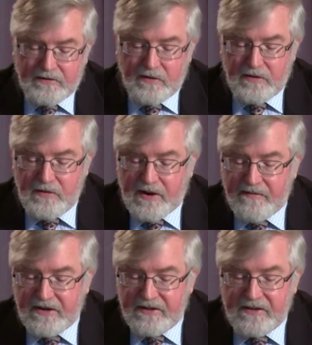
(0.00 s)
So the New
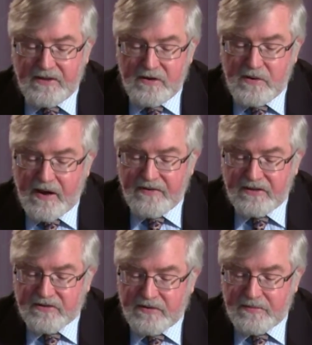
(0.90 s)
Covenant, in the New
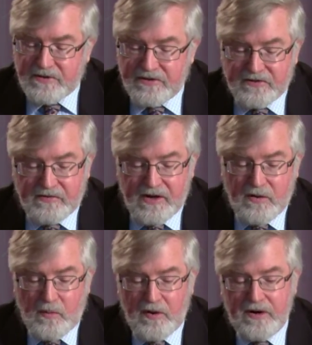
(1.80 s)
Covenant Scriptures, the
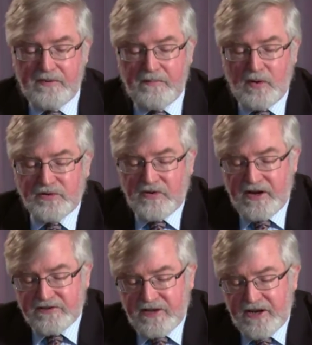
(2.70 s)
Greek word most
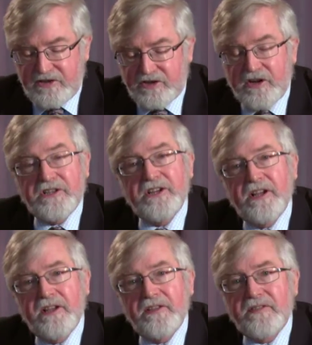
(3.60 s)
translated church
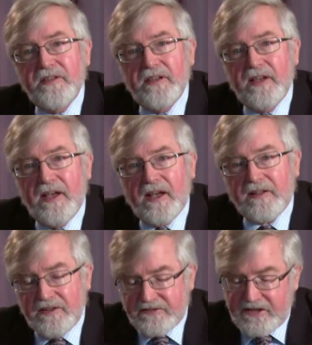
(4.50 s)
is
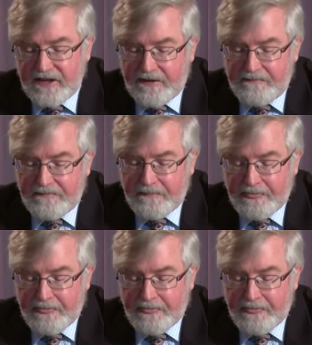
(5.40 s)
ecclesia.